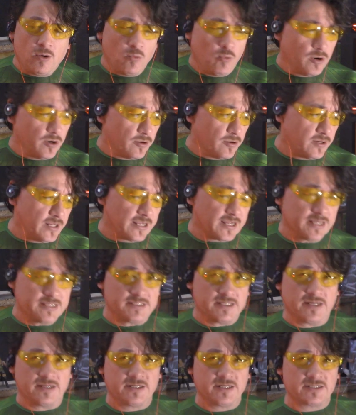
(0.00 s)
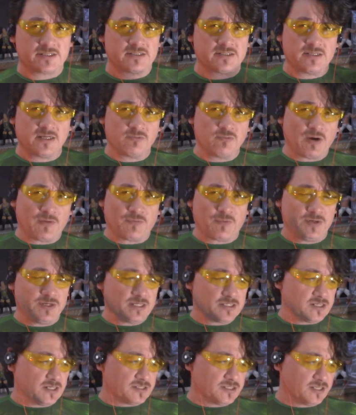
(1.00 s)
where, like I say, just the referee
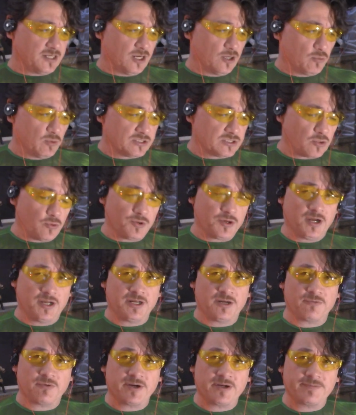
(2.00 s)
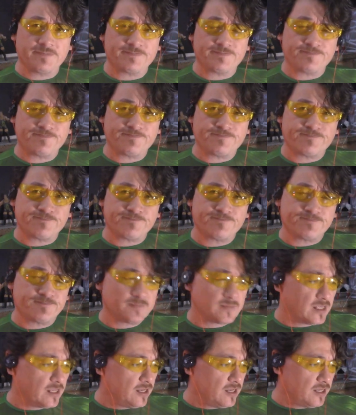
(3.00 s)
just doesn't care what's going on in the ring.
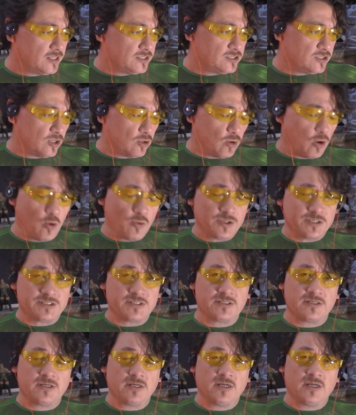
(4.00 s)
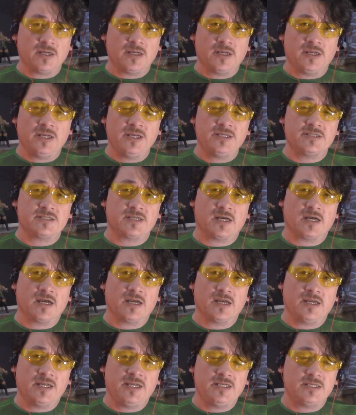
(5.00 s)
So Otis, he
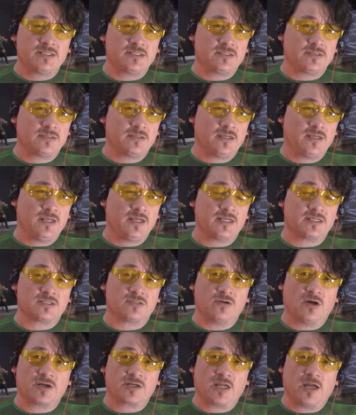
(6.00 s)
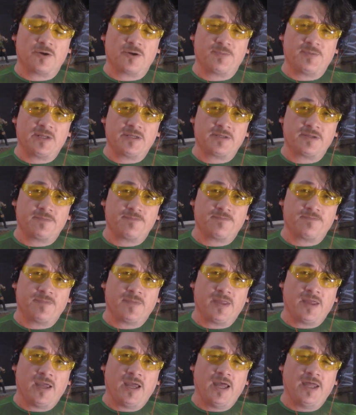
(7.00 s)
gets knocked down a bit,
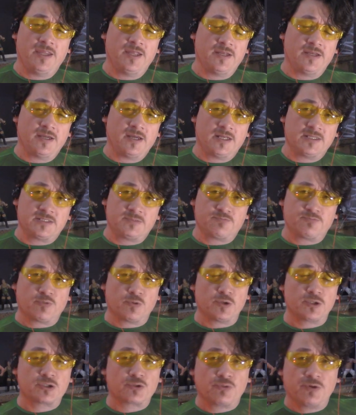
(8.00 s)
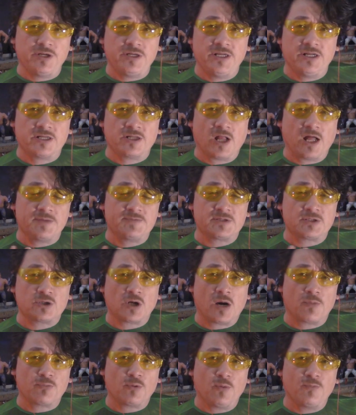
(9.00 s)
and then it's Brutus Creed. He climbs the
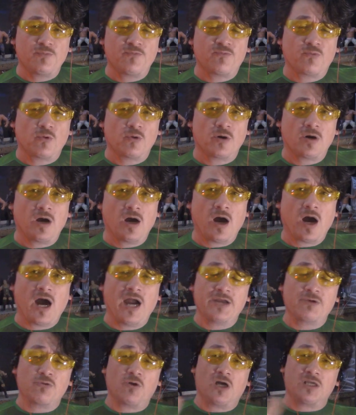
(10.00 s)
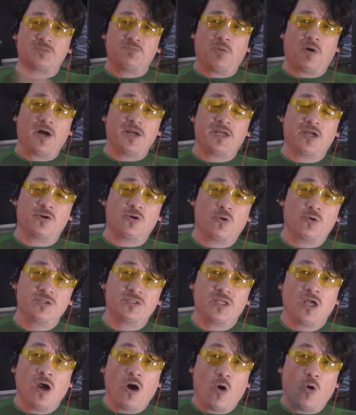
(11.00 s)
top rope for a high cross body on
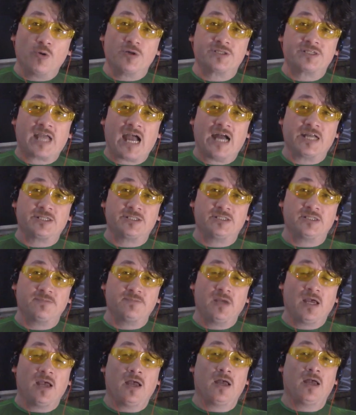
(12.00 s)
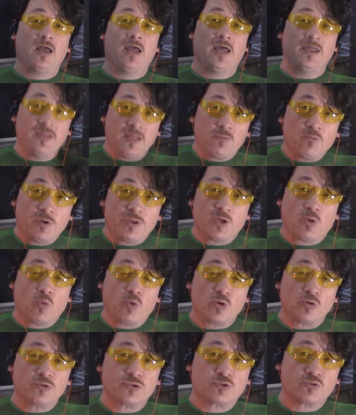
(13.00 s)
Otis. Otis catches him, and then with the
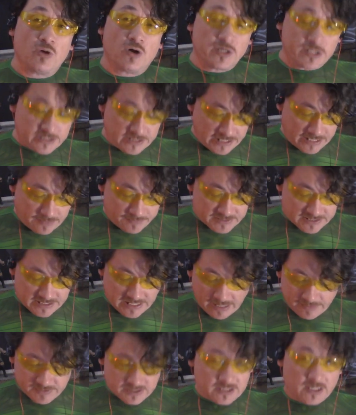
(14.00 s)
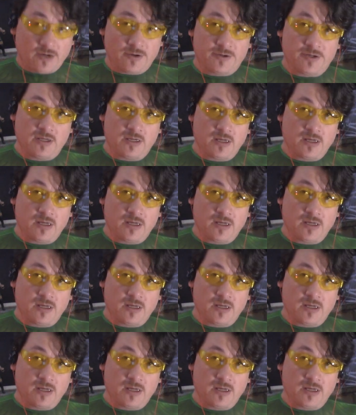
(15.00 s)
world's strongest slam, slams down